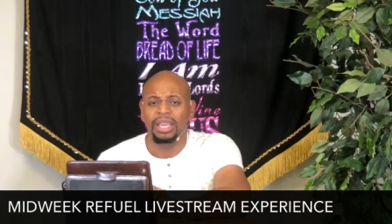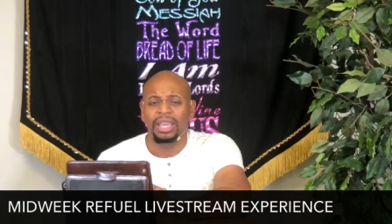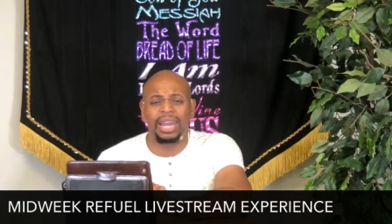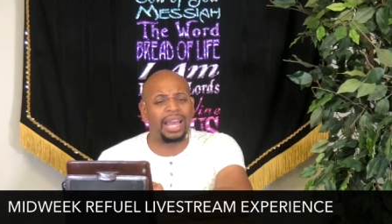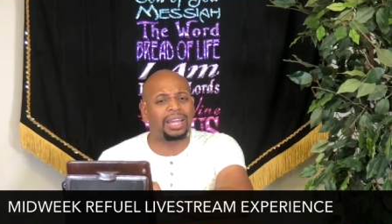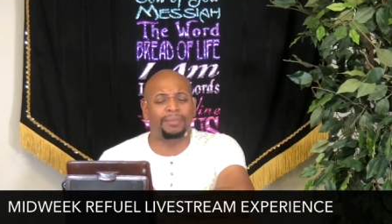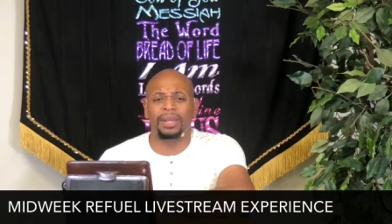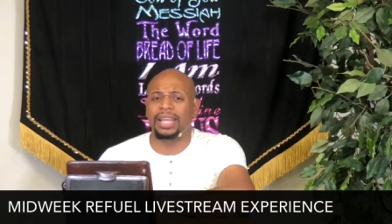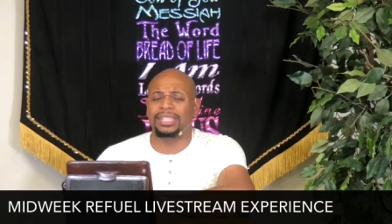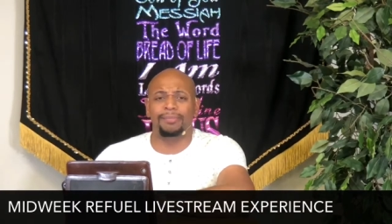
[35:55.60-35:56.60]
And I come to
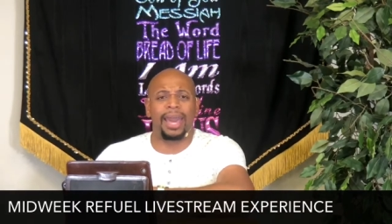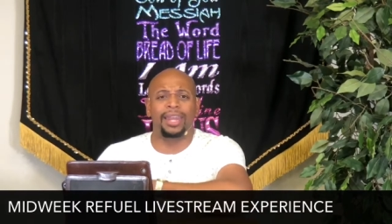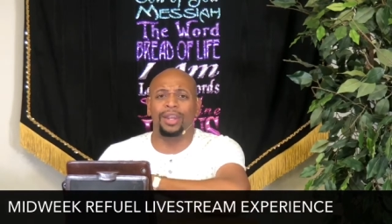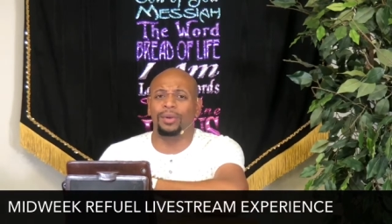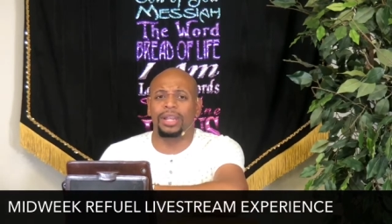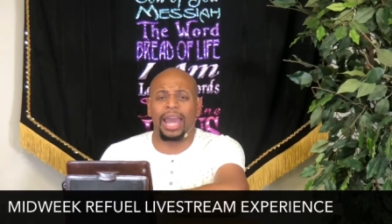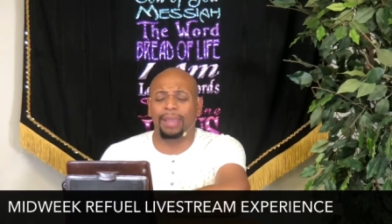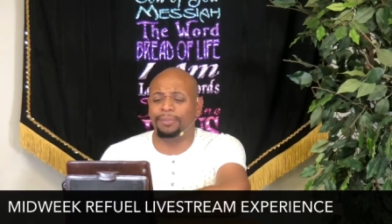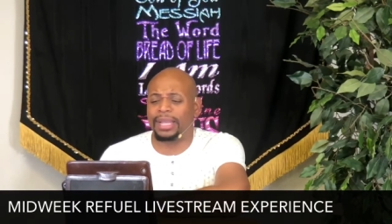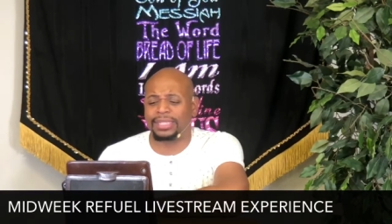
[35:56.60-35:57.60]
let somebody know tonight,
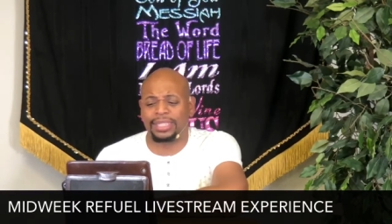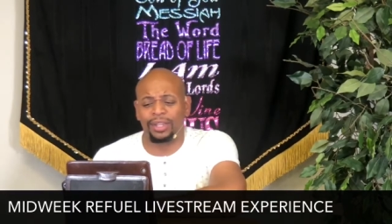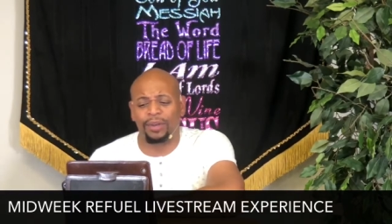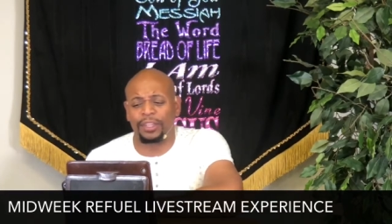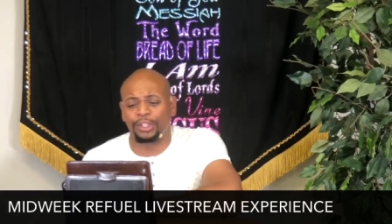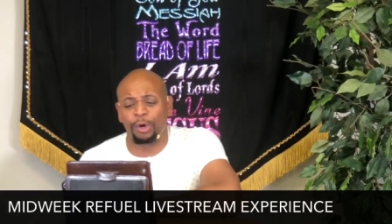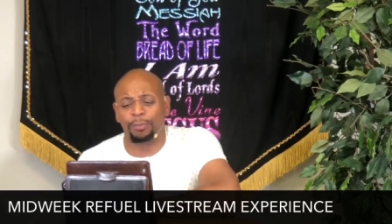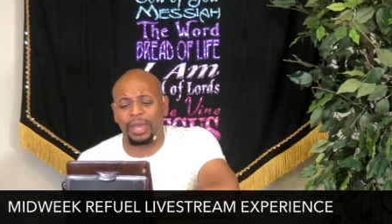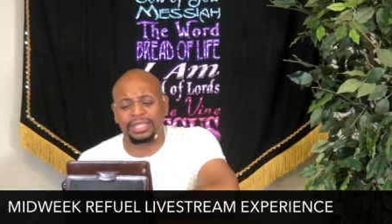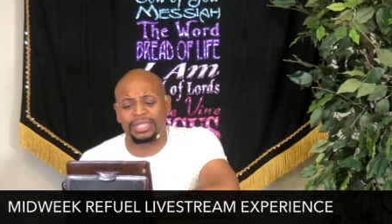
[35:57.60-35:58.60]
bless the Lord, that your
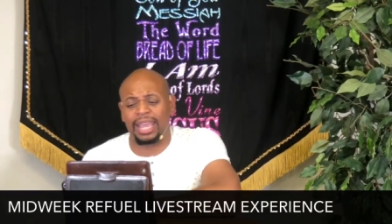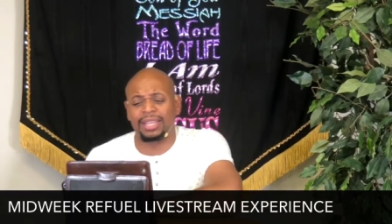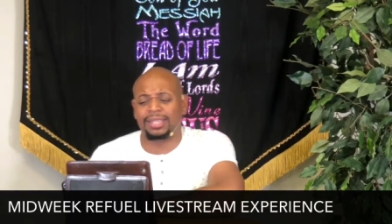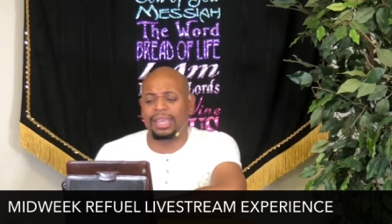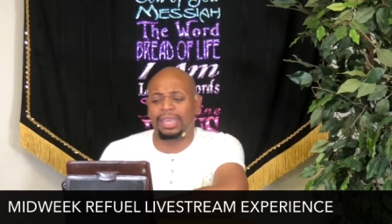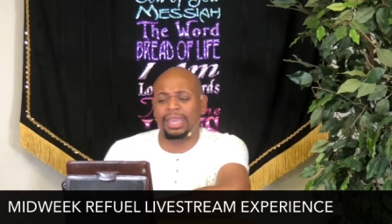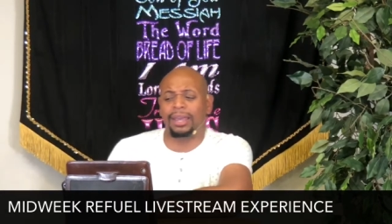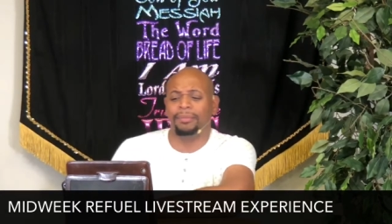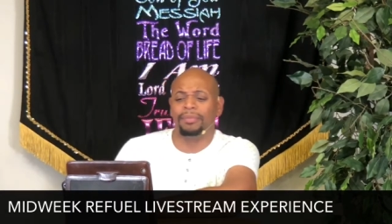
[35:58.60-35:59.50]
best days are here.